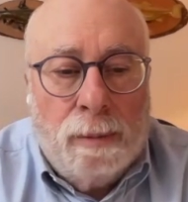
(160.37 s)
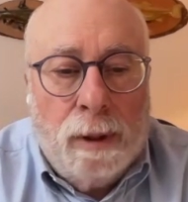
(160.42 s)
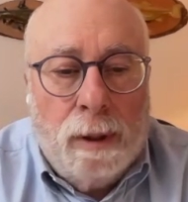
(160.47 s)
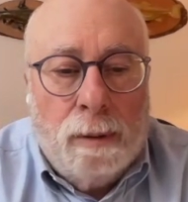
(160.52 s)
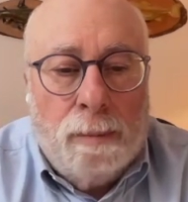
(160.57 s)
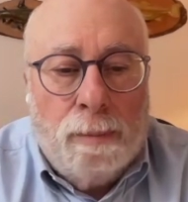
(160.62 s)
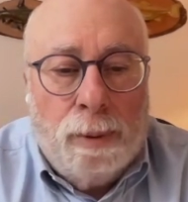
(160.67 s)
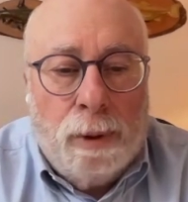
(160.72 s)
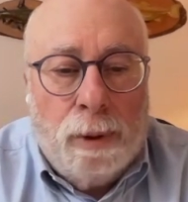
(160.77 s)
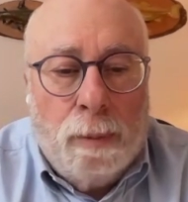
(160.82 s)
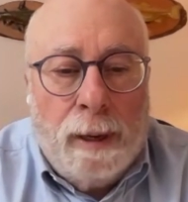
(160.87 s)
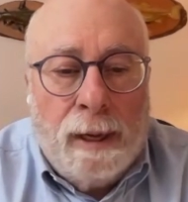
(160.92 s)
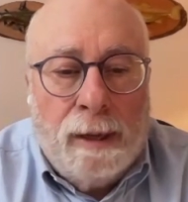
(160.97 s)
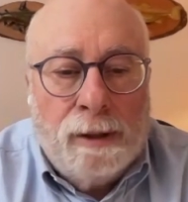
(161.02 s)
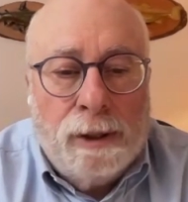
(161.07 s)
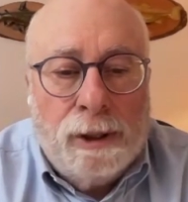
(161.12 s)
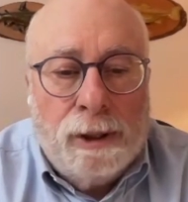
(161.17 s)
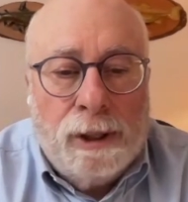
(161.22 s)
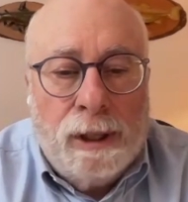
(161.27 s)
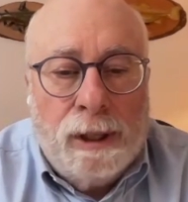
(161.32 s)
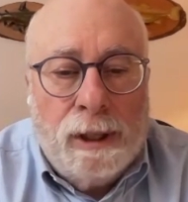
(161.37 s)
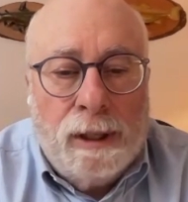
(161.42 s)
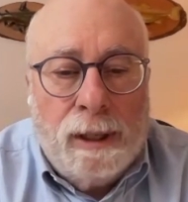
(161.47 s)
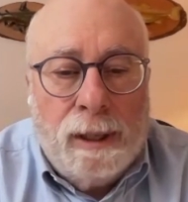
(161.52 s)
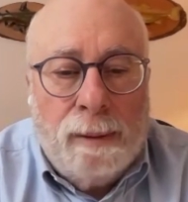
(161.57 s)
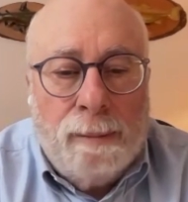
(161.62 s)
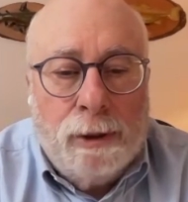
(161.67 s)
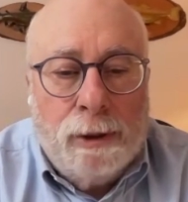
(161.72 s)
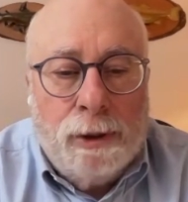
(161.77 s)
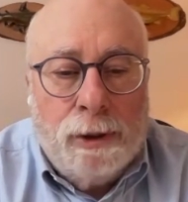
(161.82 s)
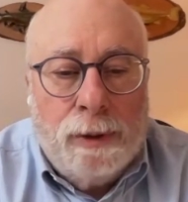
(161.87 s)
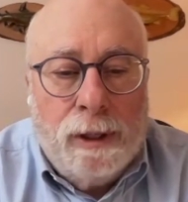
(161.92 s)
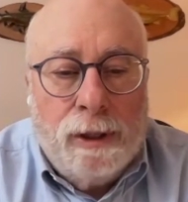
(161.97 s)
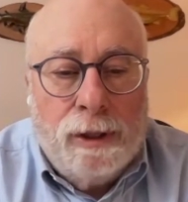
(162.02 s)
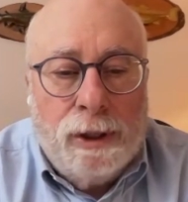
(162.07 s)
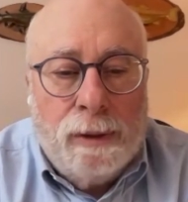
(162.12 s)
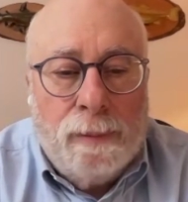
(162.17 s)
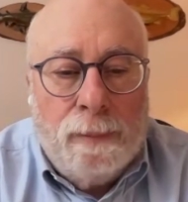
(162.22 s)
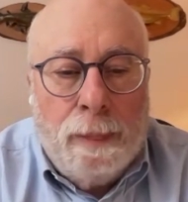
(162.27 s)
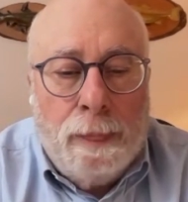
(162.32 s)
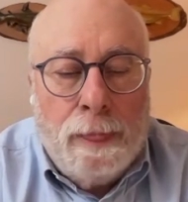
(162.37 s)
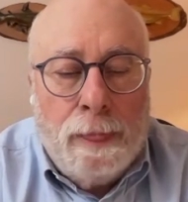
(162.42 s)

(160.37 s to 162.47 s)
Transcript: a pro-Palestinian demonstration.